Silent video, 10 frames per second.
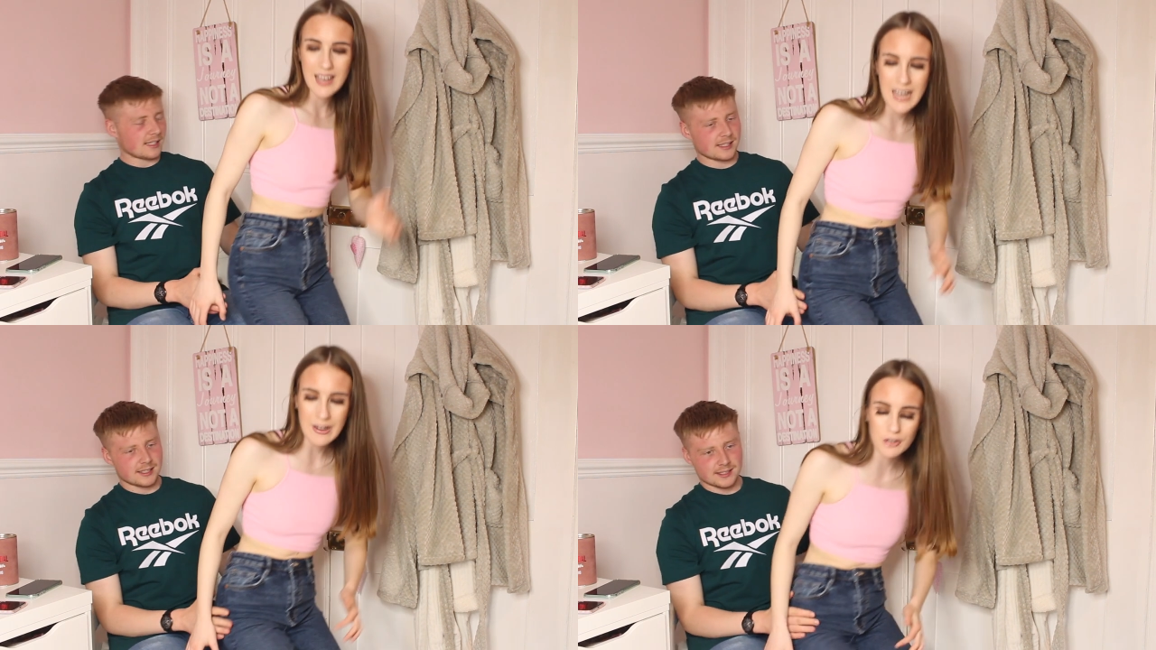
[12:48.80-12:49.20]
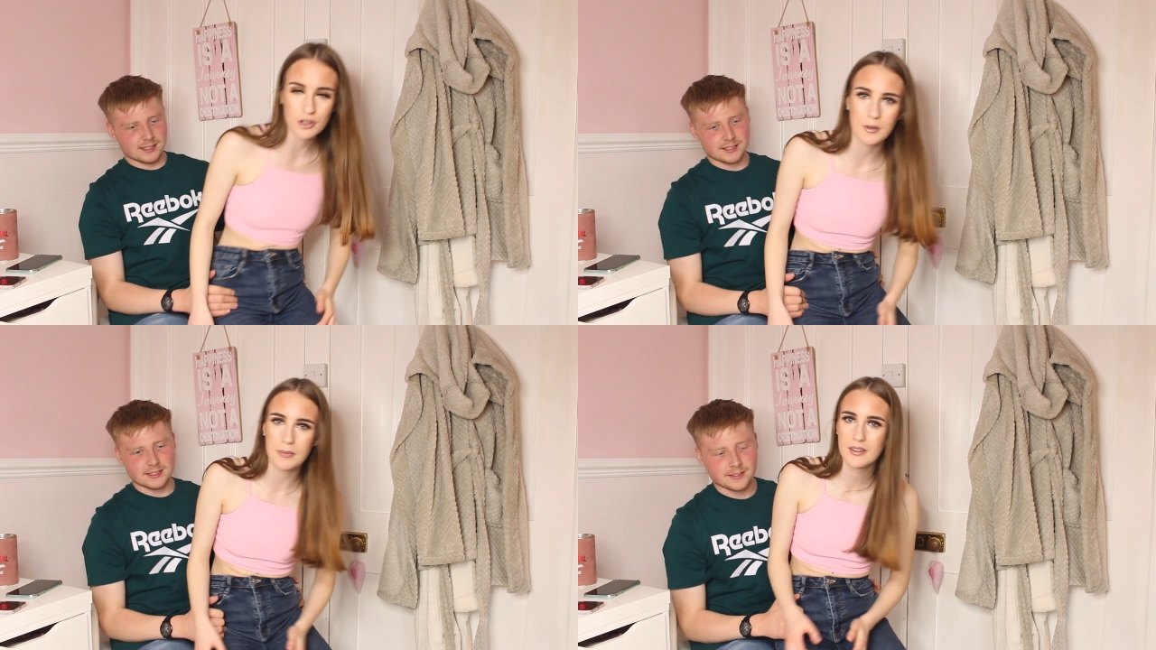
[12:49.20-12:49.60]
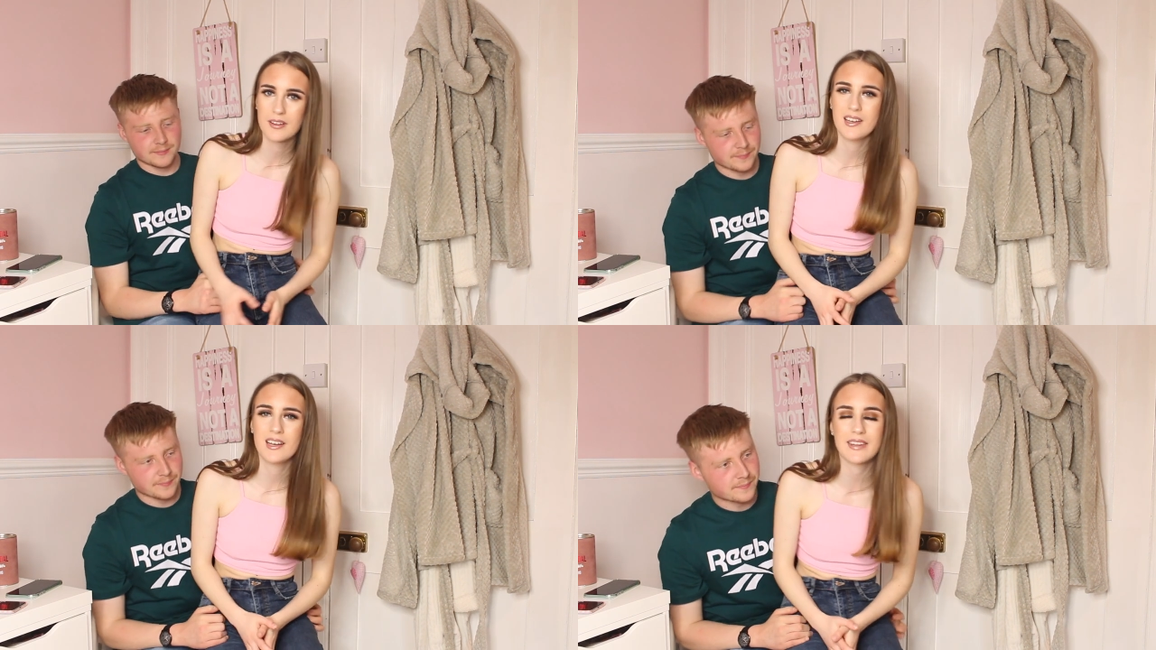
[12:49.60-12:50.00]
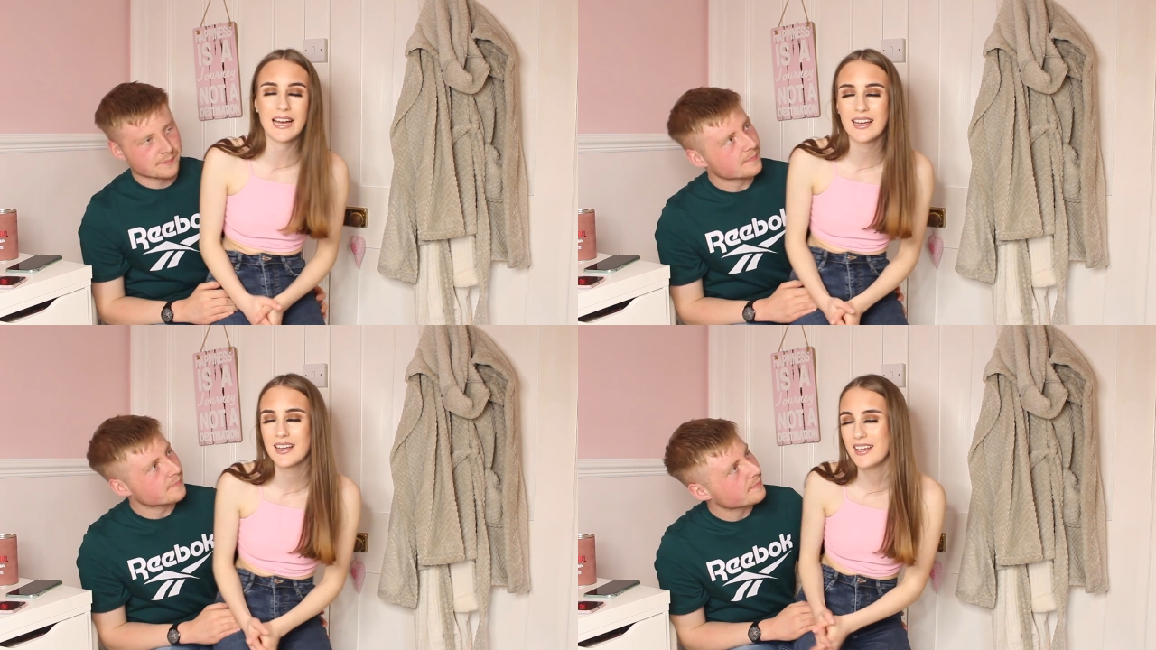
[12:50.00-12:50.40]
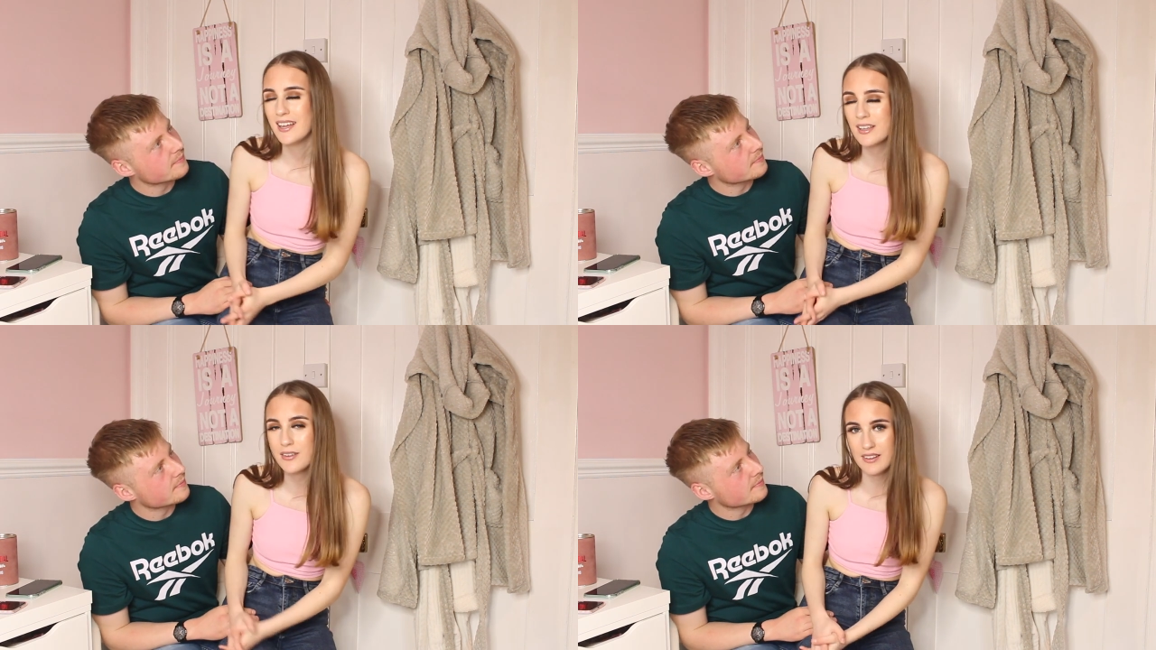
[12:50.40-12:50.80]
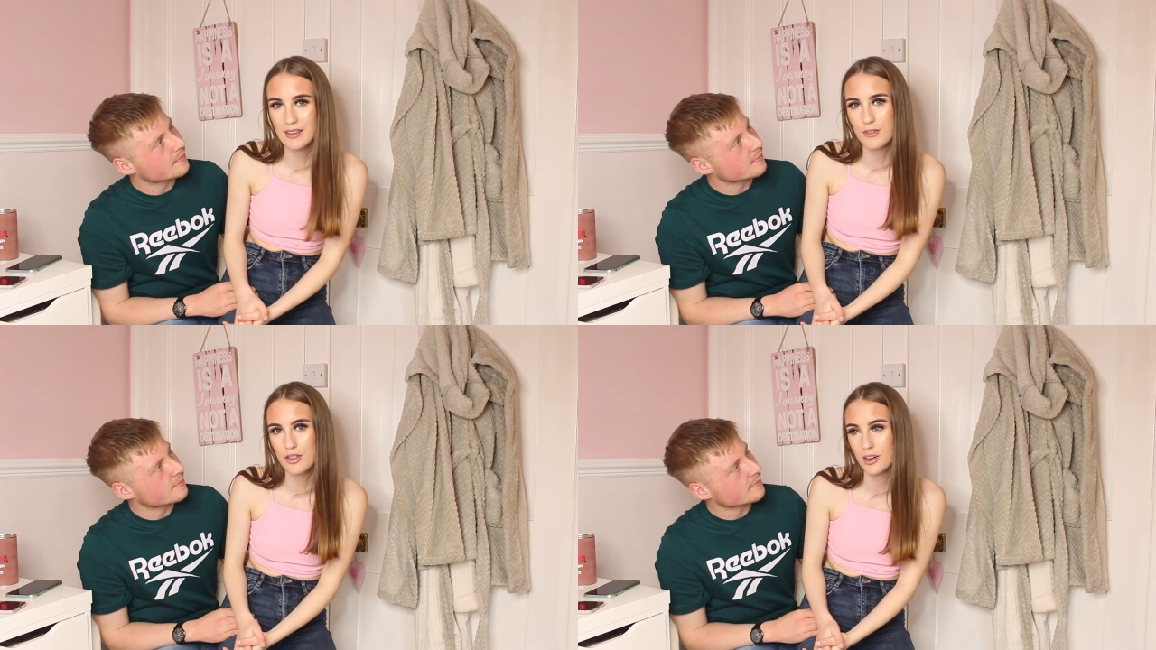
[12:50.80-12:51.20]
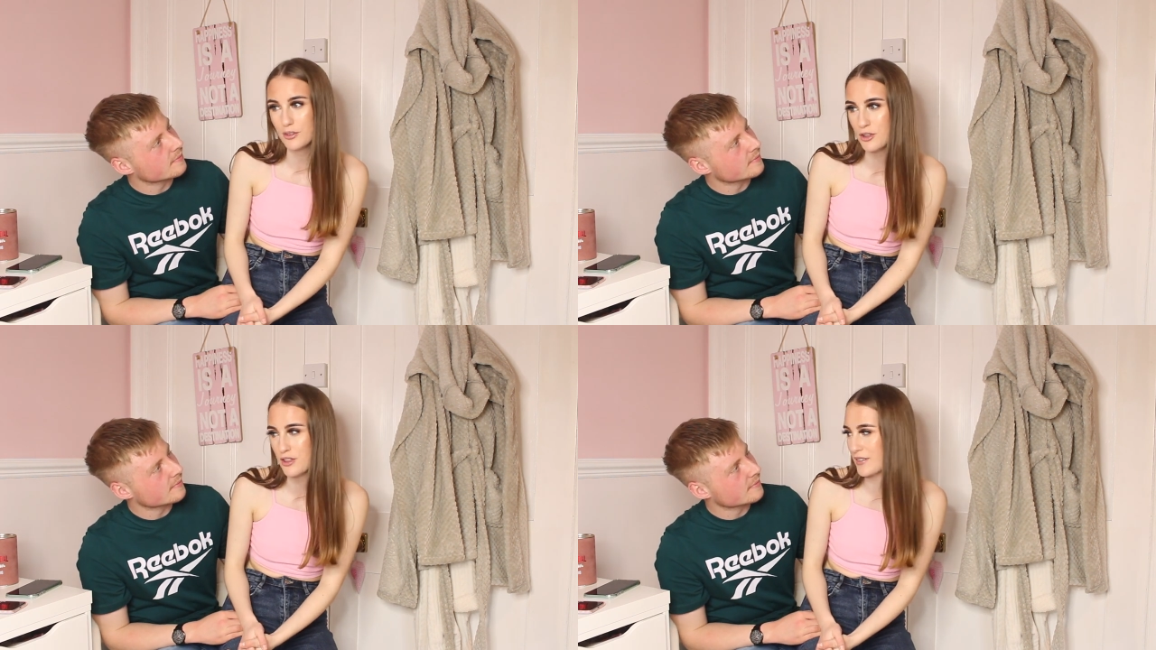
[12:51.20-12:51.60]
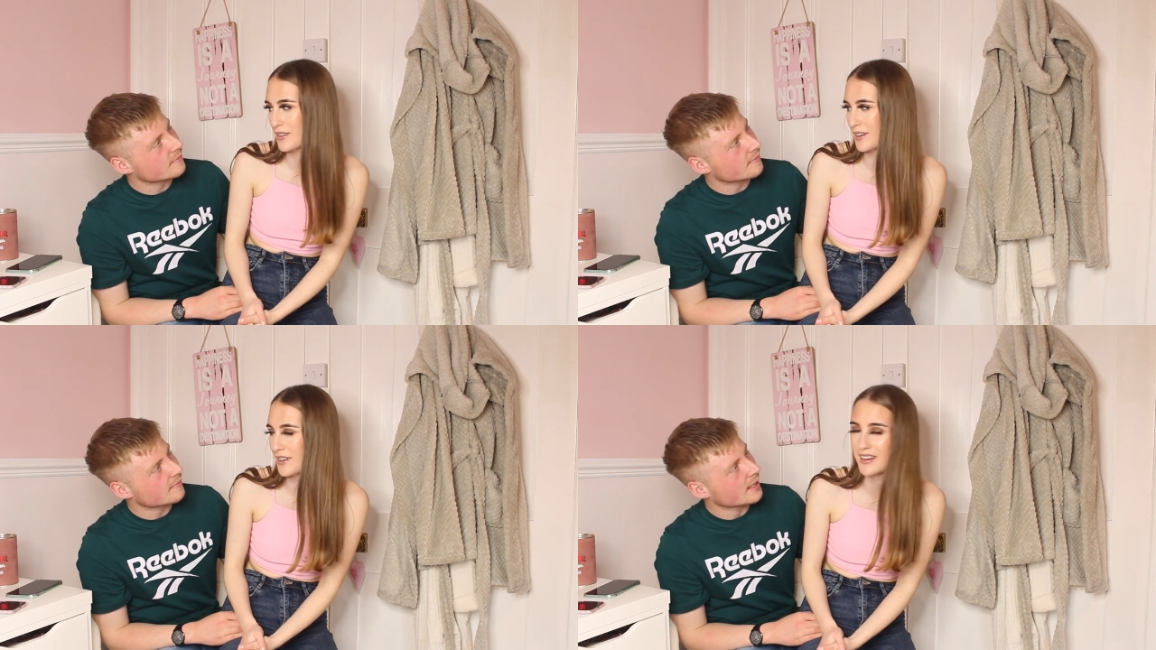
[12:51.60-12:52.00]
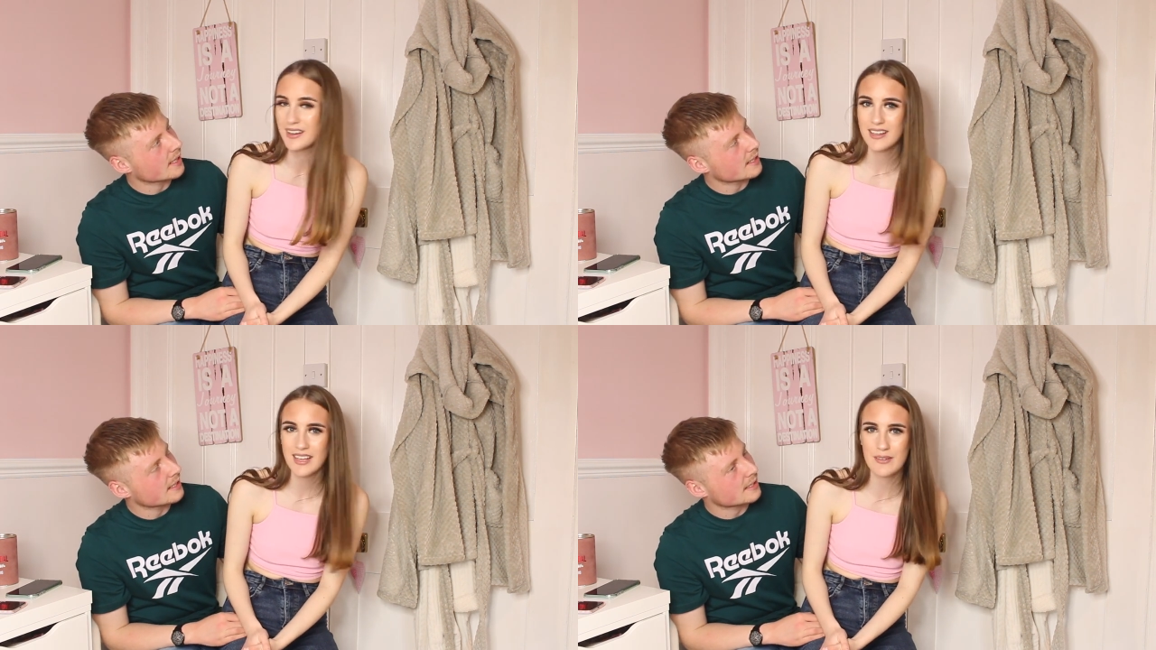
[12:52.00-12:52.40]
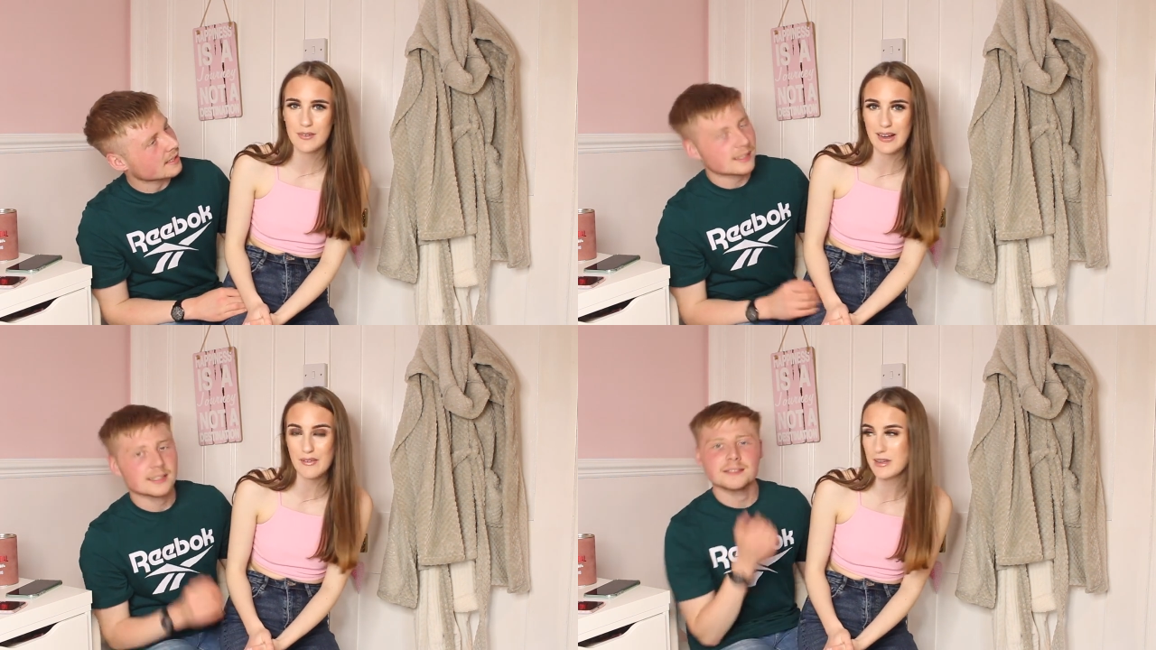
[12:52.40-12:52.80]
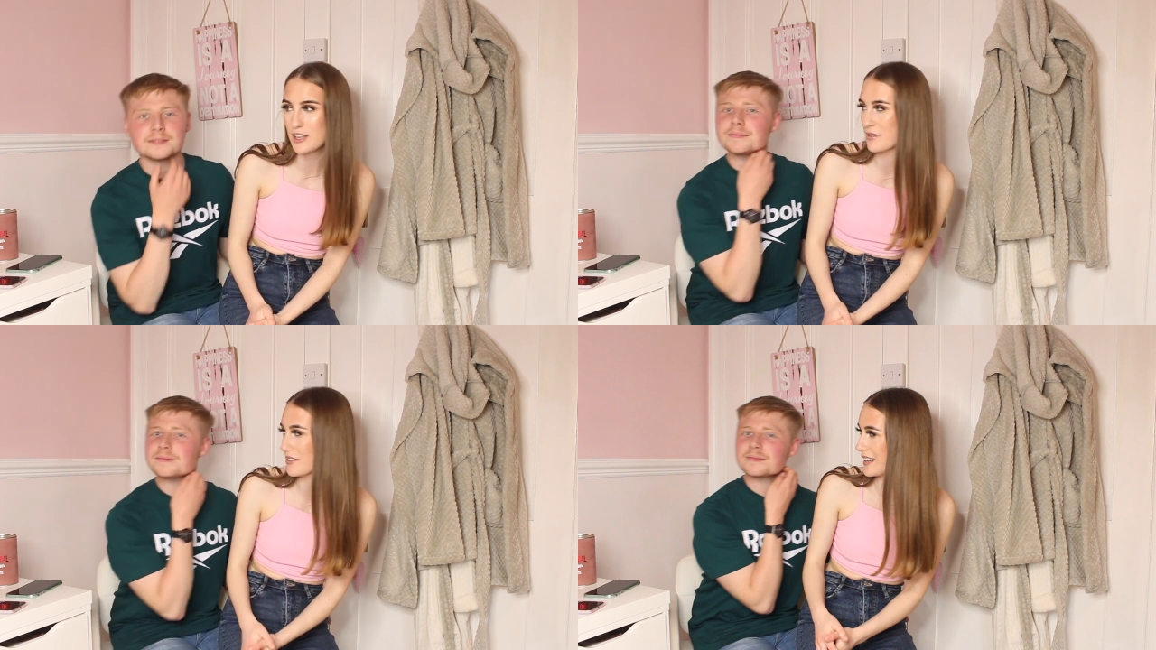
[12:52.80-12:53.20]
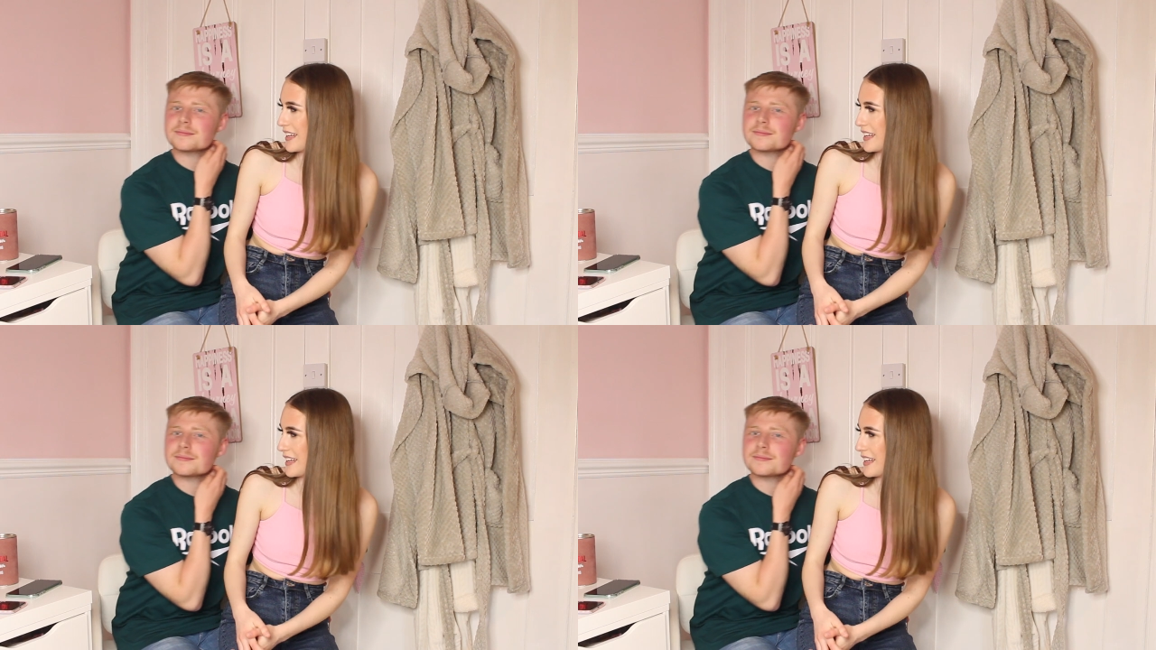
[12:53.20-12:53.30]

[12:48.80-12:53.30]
Speaker 1: I would hope that you guys have enjoyed watching this video. If you have, make sure to